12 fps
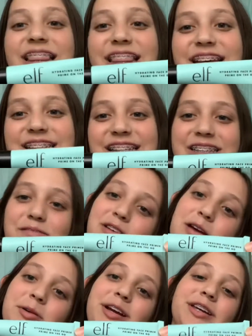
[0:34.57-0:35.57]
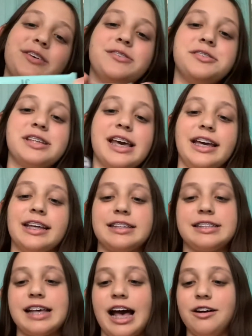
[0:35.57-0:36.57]
This is the primer I use.
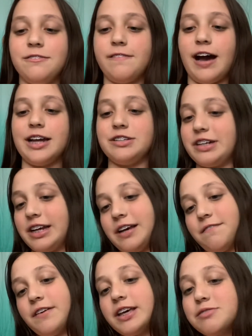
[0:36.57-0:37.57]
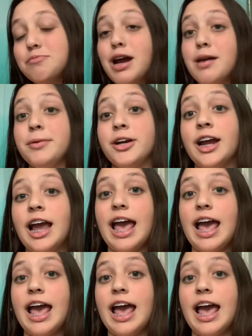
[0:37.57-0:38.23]
It's e.l.f. Hydrating Face Primer.